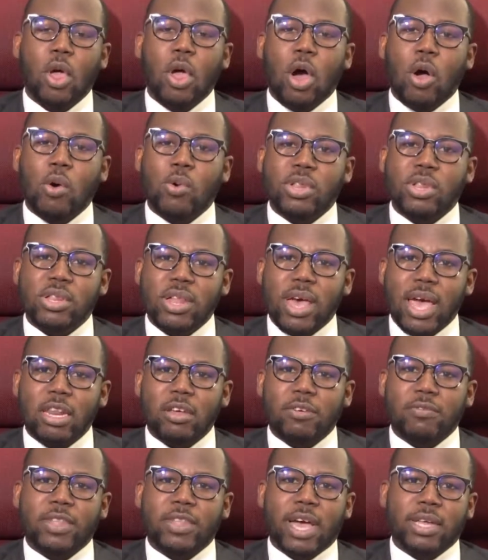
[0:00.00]
Outside
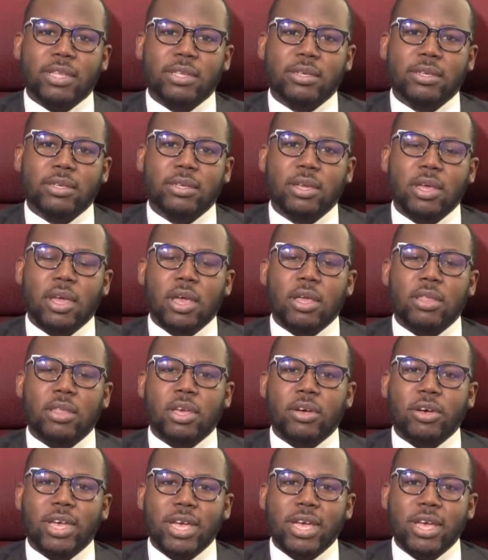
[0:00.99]
of that,
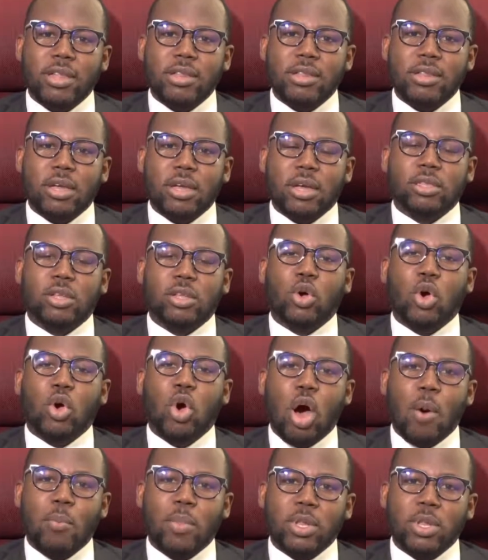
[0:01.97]
there is the
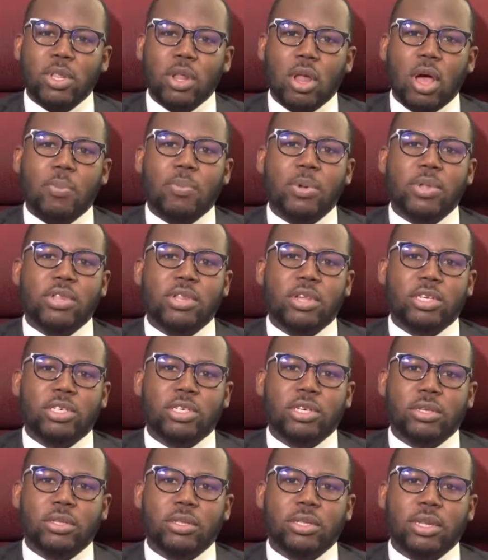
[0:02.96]
common law
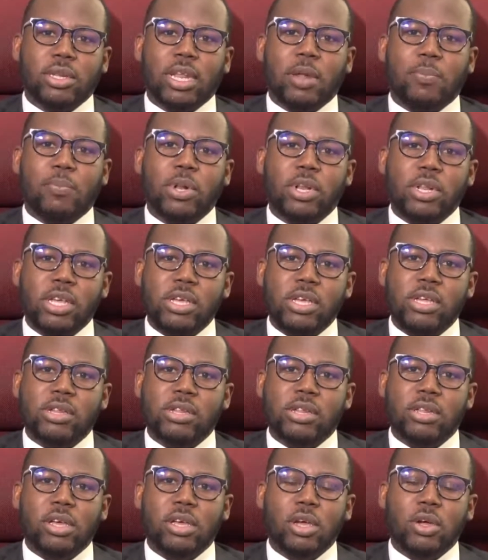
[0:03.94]
position that a
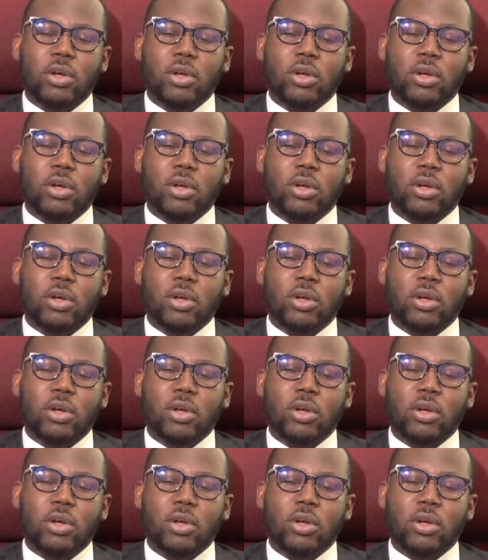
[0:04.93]
police